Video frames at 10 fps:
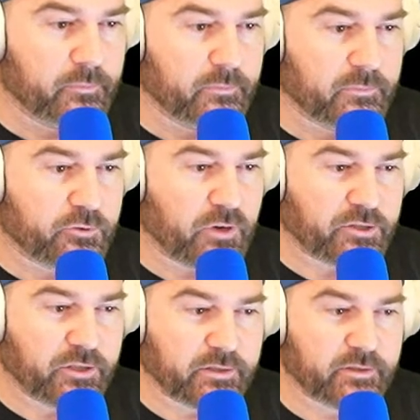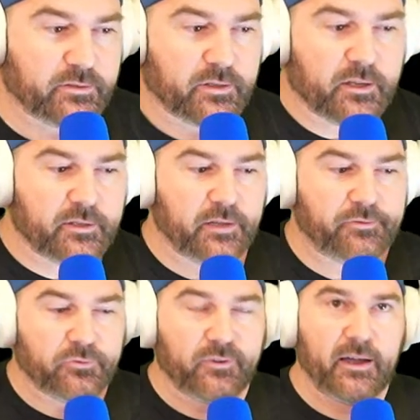Stretches. If you
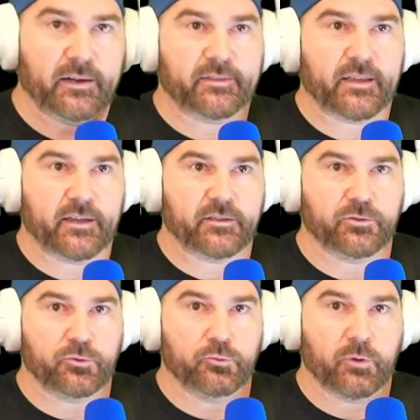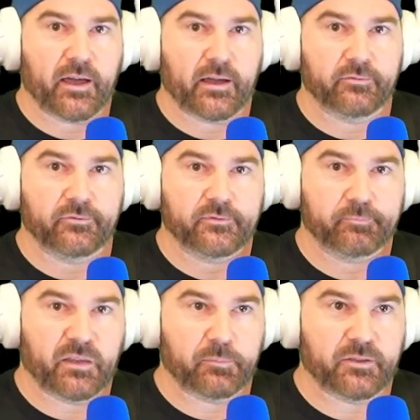find that you have
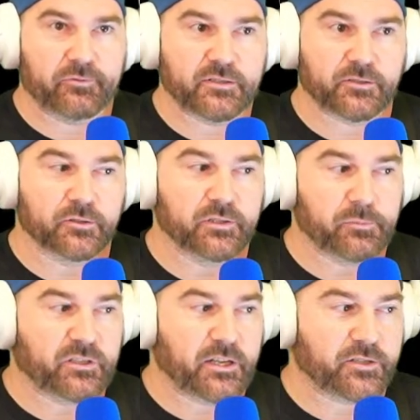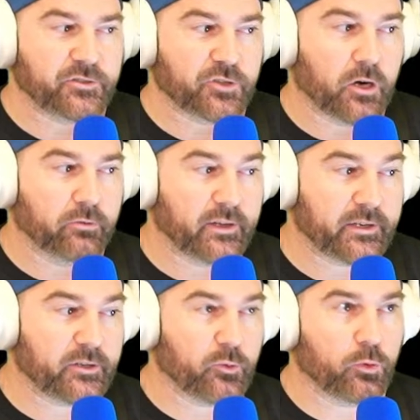maybe physical limitations
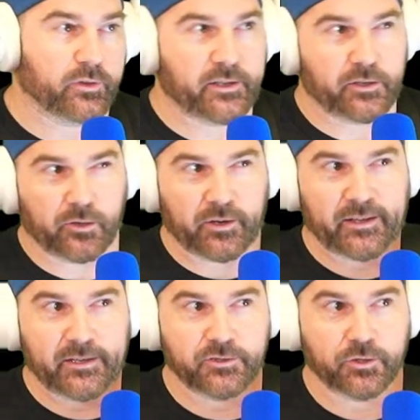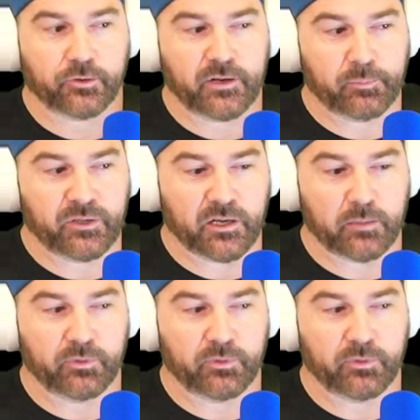already, or that your hands are cramping up,